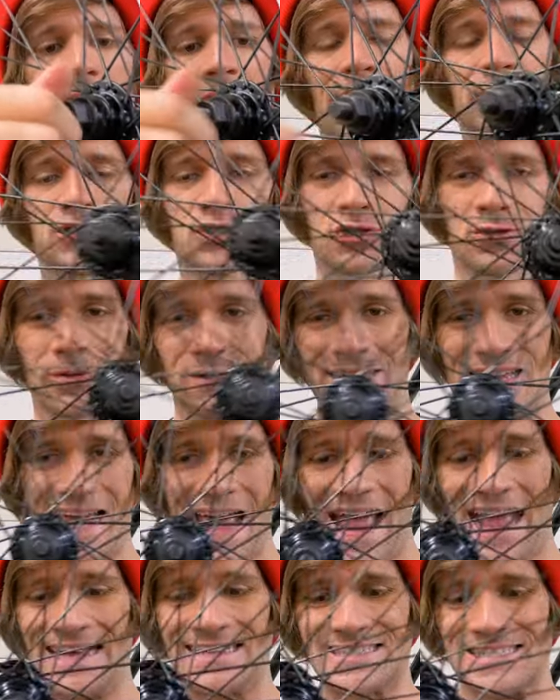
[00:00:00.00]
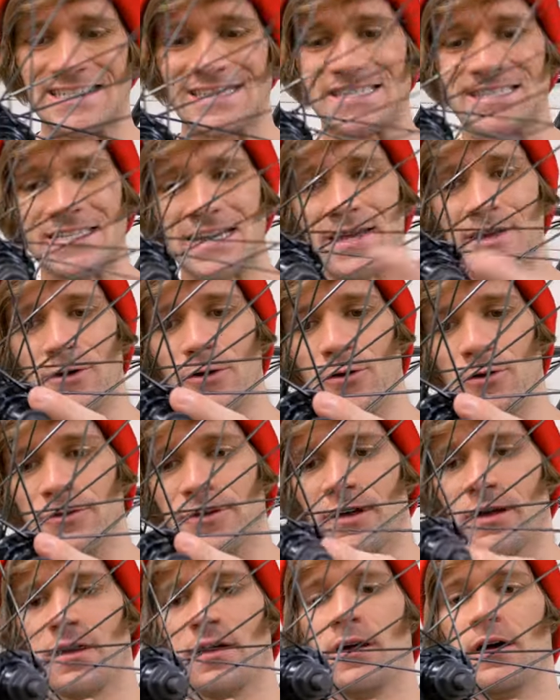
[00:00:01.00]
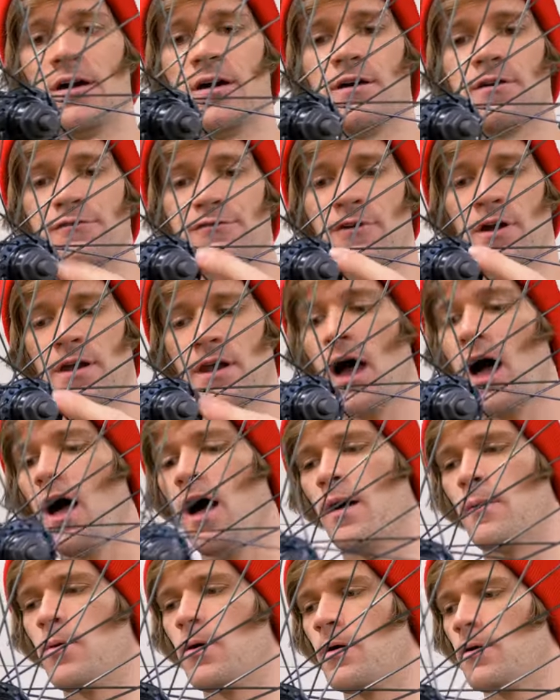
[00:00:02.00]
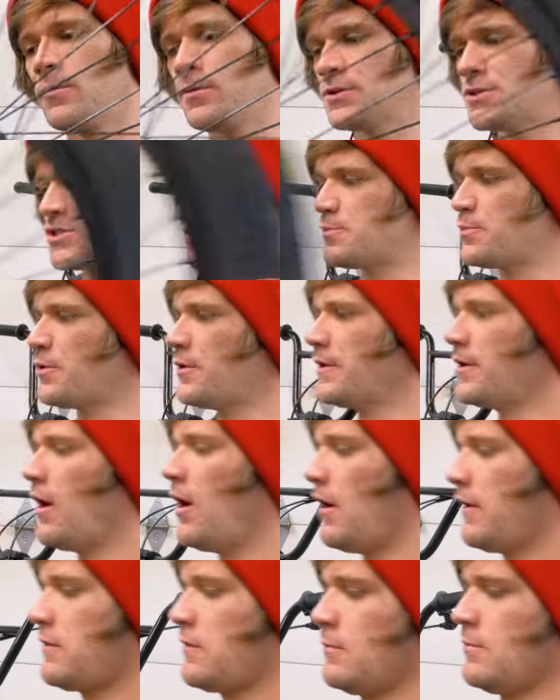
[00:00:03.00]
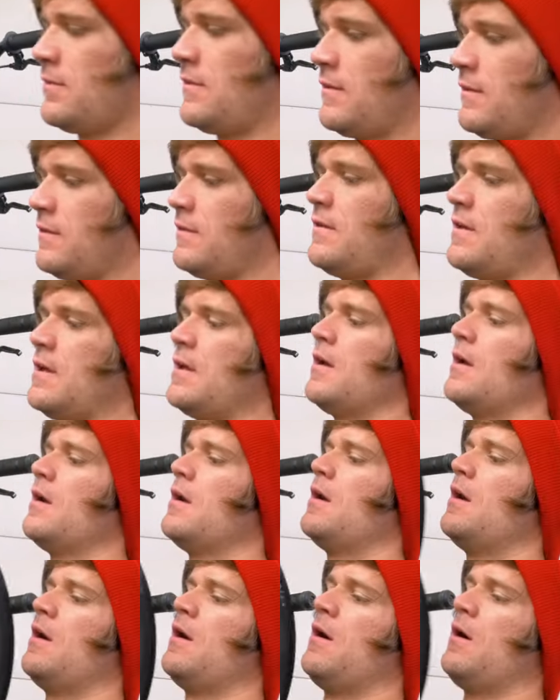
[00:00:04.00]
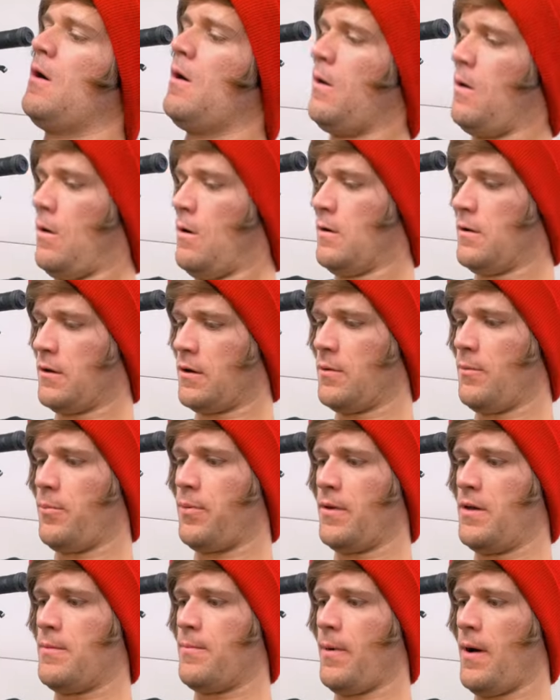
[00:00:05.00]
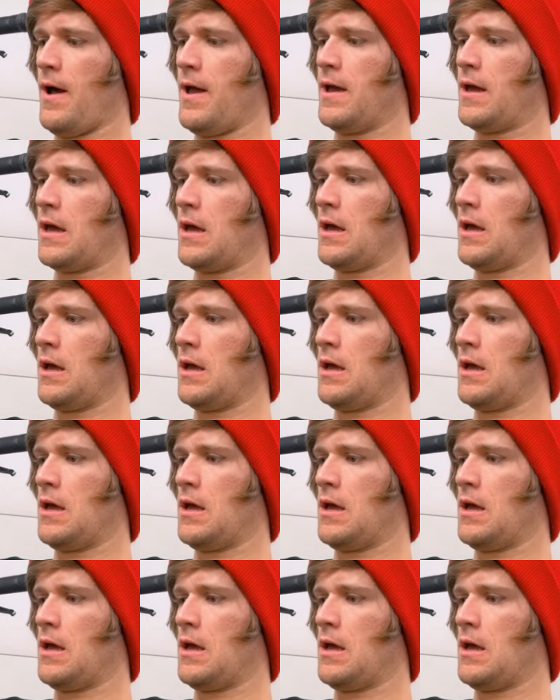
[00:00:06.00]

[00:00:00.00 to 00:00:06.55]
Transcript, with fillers: actually a sealed front hub, which is pretty awesome to see on a complete bike